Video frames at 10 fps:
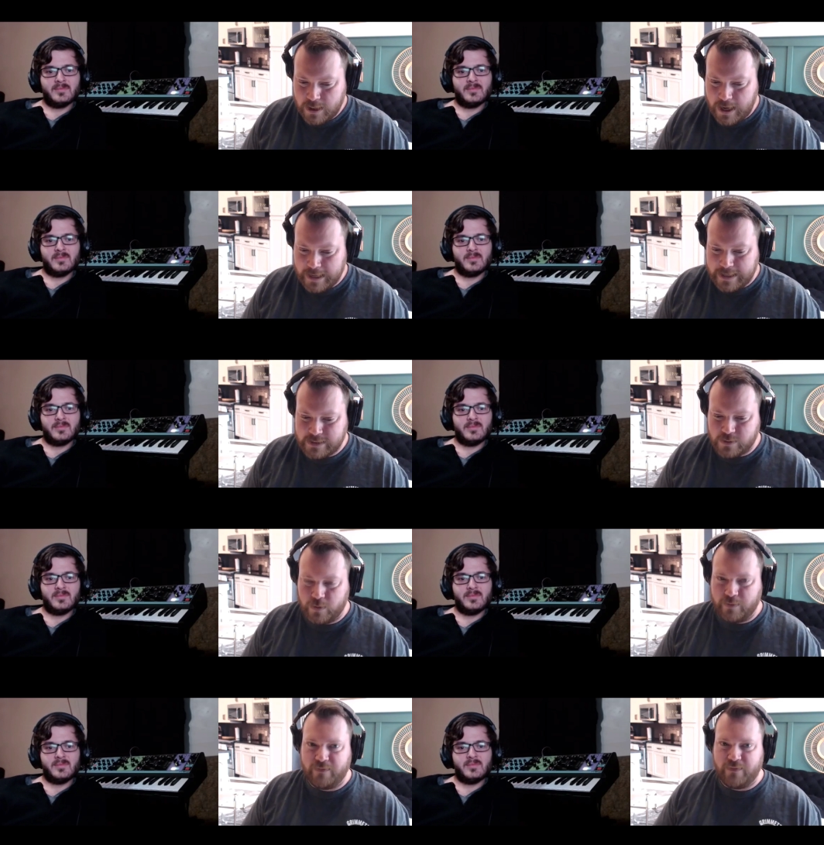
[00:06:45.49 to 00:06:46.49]
Speaker 1: I guess, sort
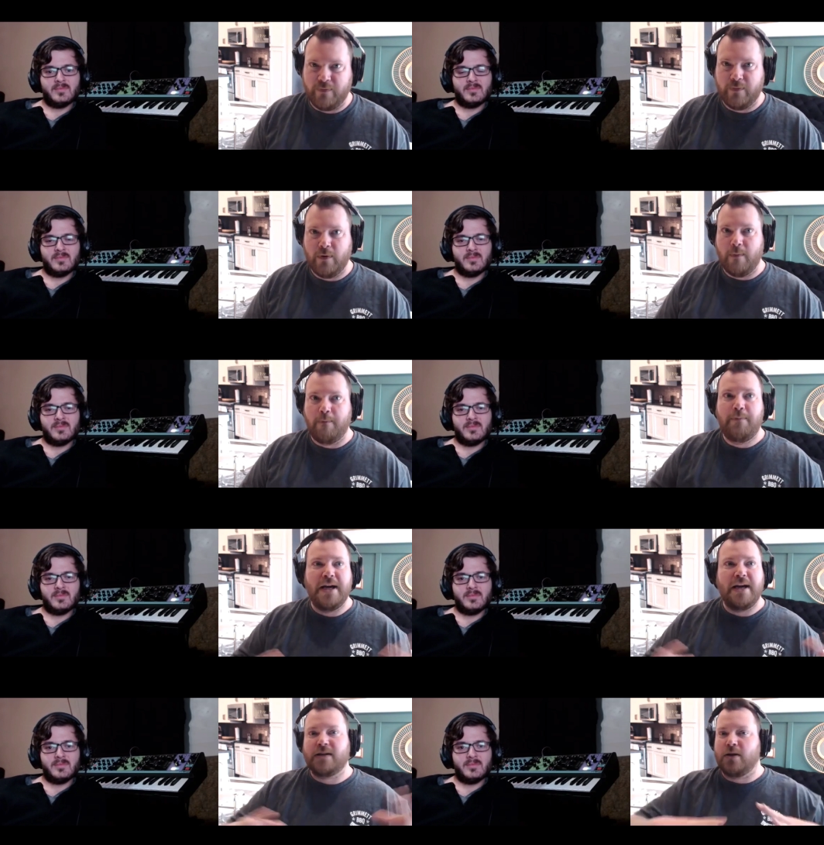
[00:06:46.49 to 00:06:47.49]
of
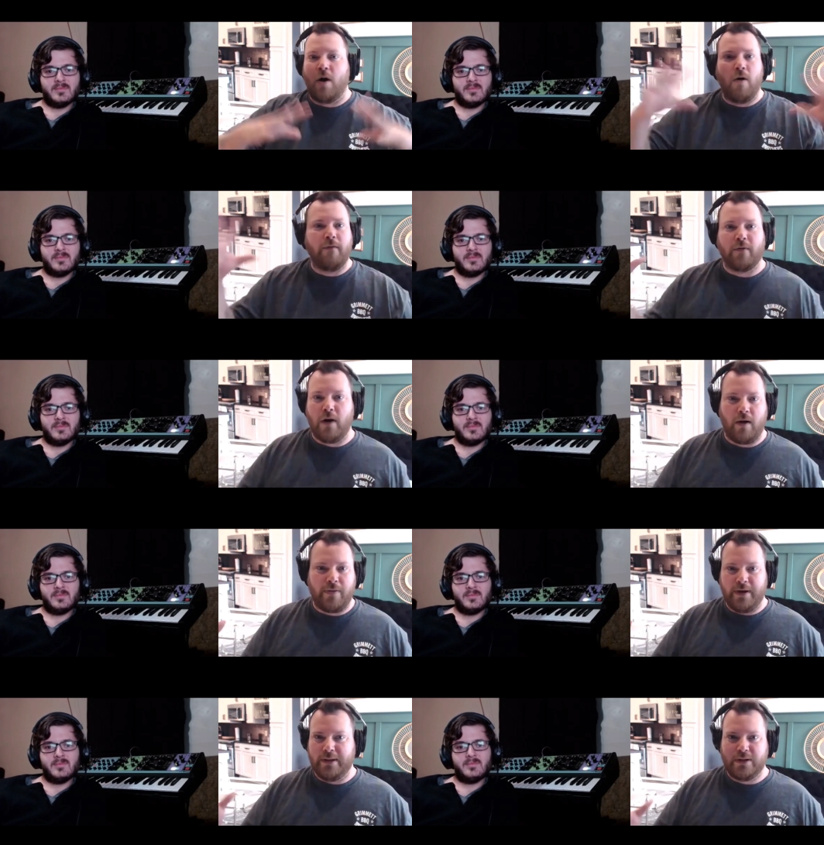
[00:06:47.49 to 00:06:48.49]
biggest overall
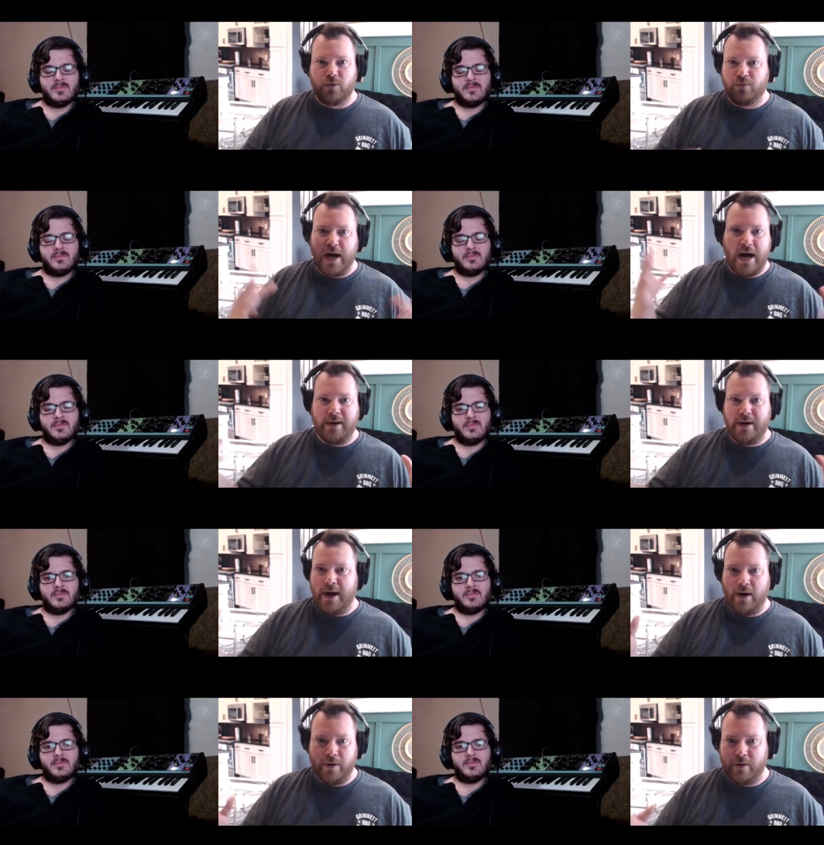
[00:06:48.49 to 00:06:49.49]
thing that you've gotten
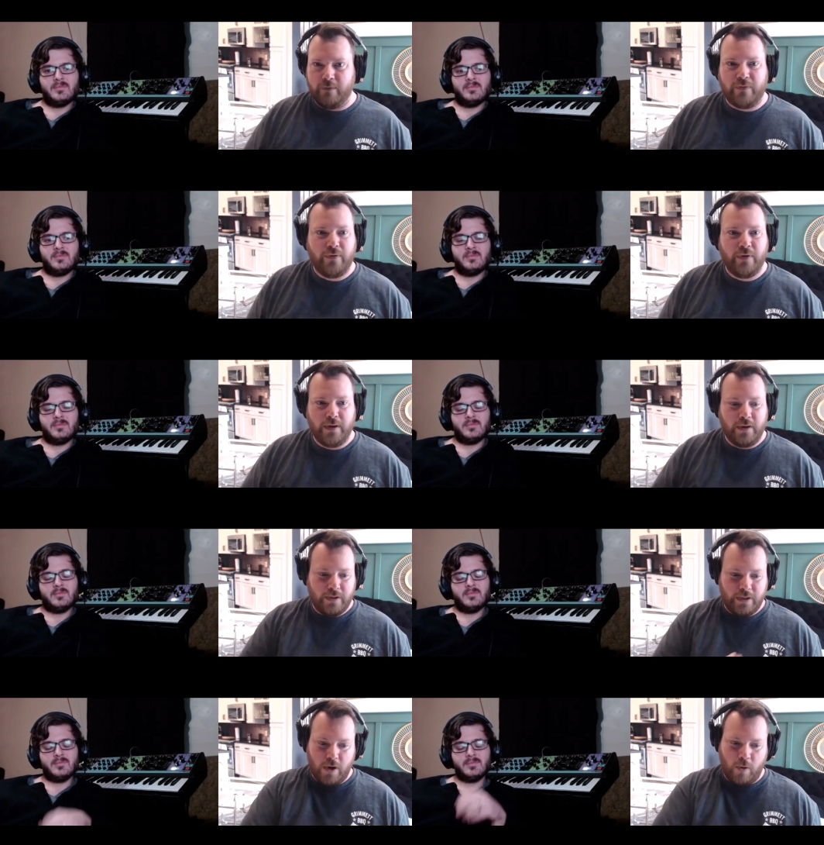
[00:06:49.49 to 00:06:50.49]
out of,
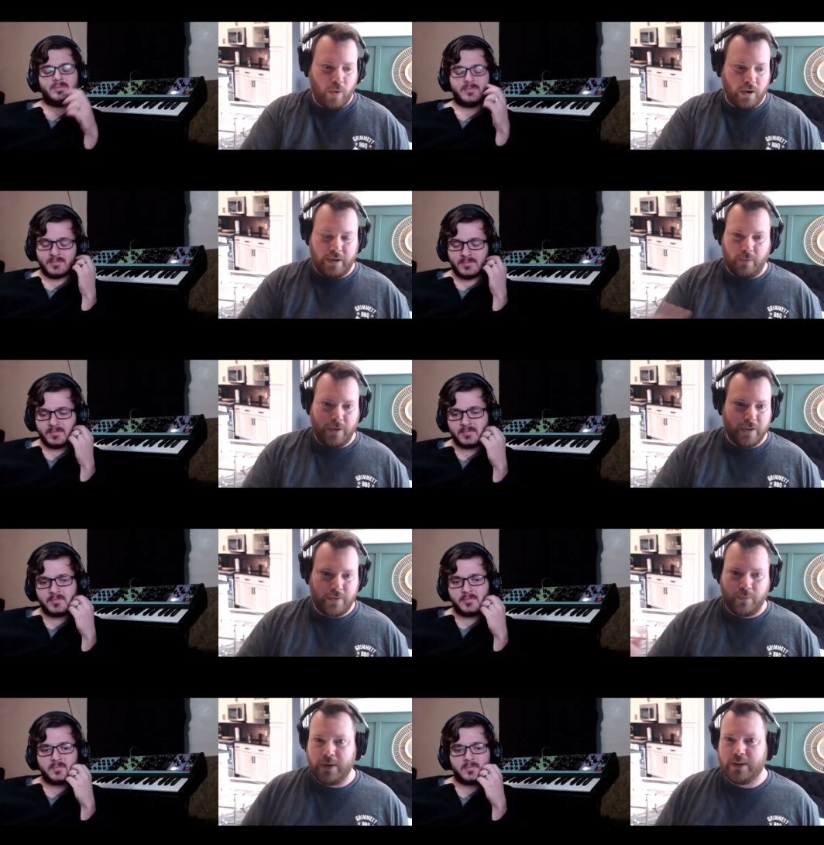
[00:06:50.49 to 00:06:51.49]
you know, working with,
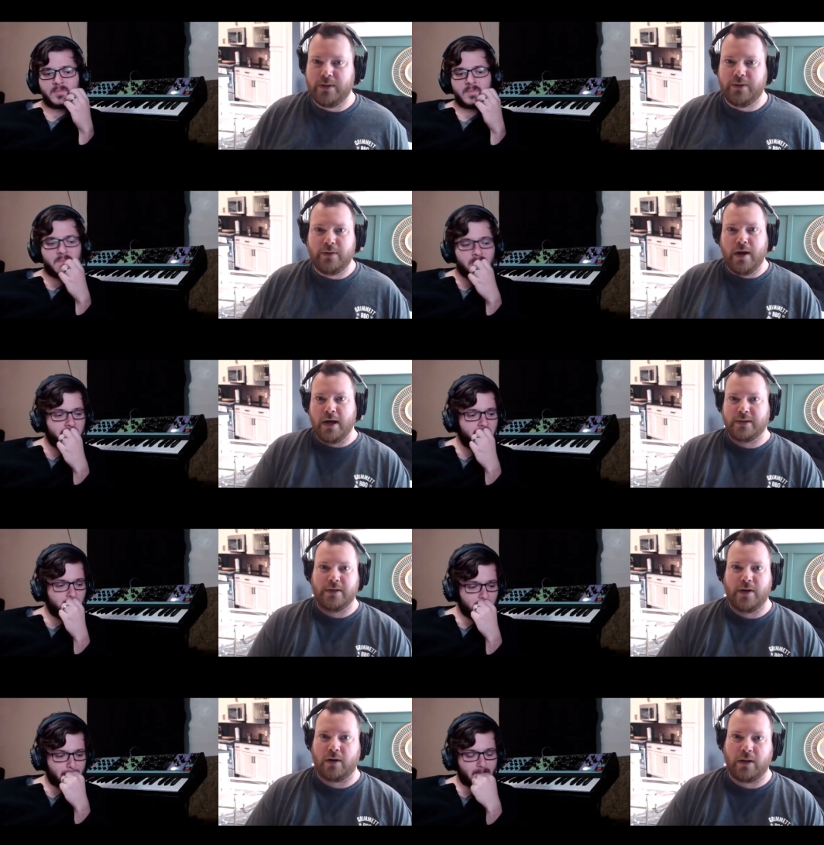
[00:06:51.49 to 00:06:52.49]
with us at
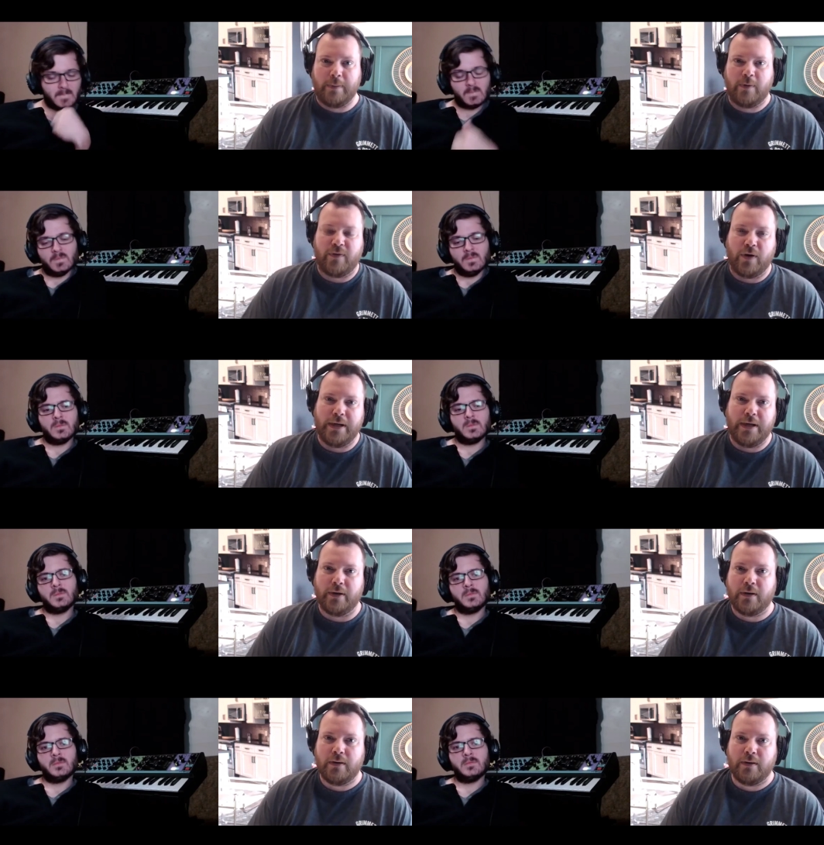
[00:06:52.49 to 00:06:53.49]
Dark Label for a
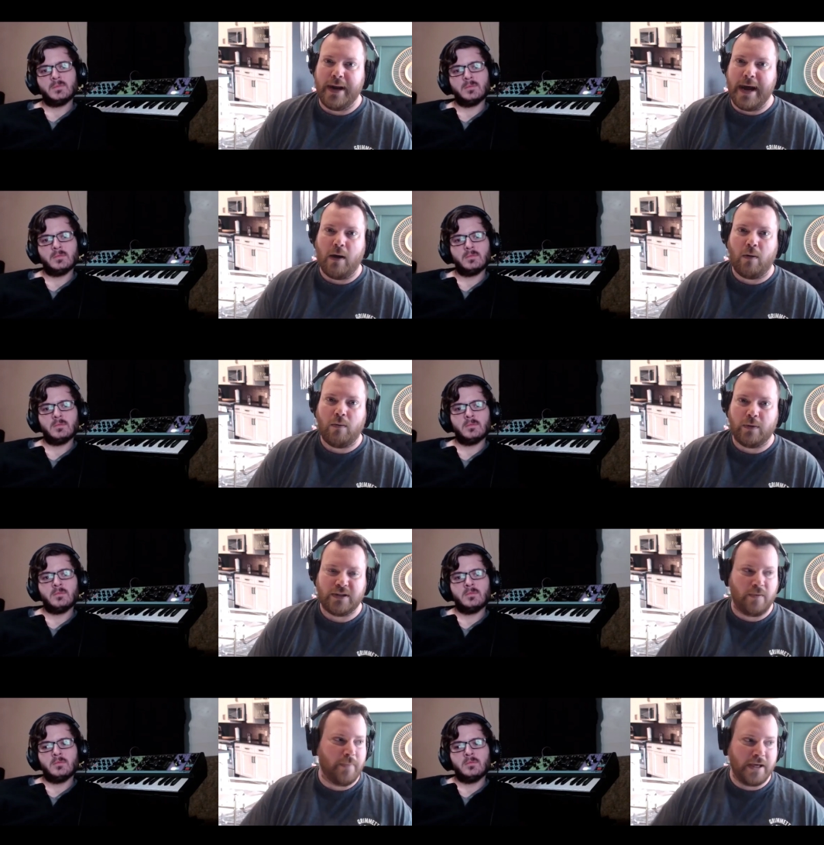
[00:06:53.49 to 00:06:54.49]
year now? What's
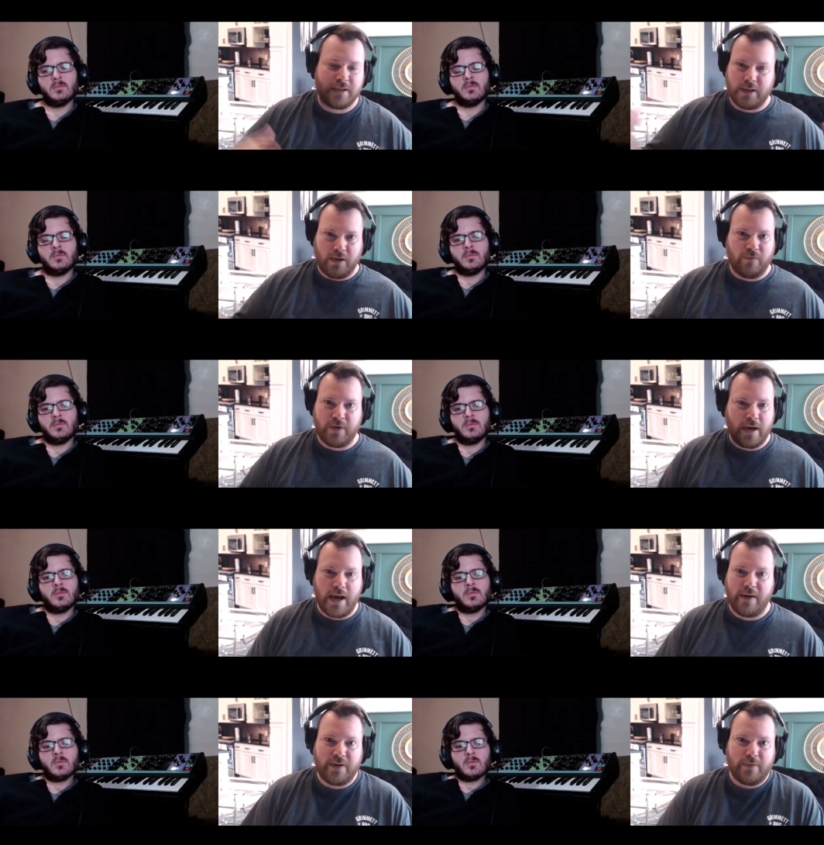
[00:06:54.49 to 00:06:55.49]
the biggest thing you've gotten out
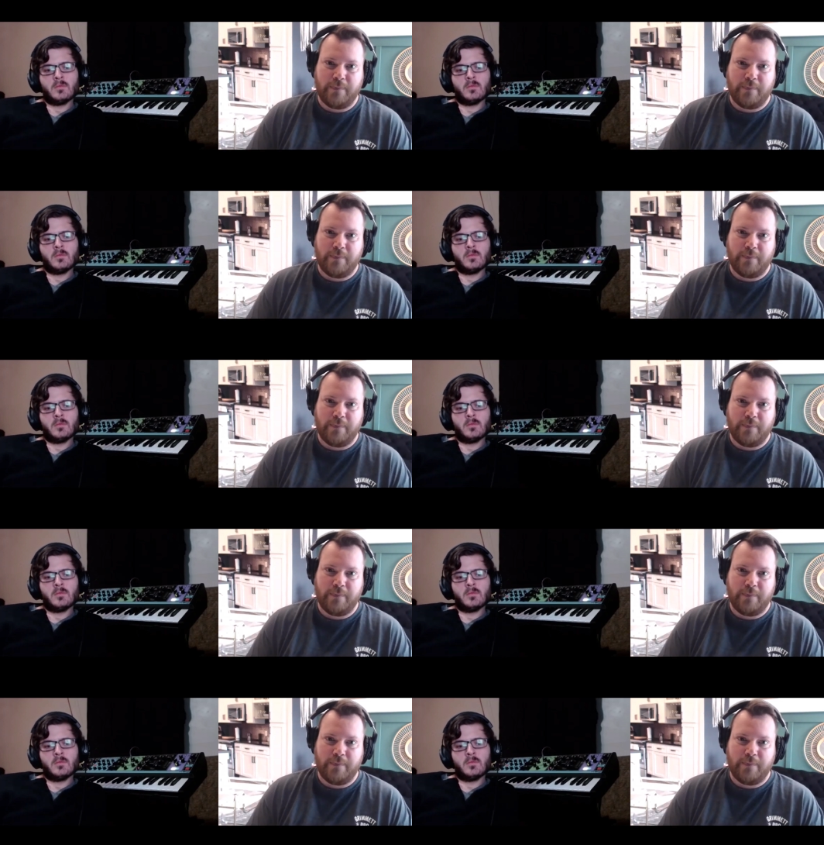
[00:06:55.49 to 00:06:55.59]
of it?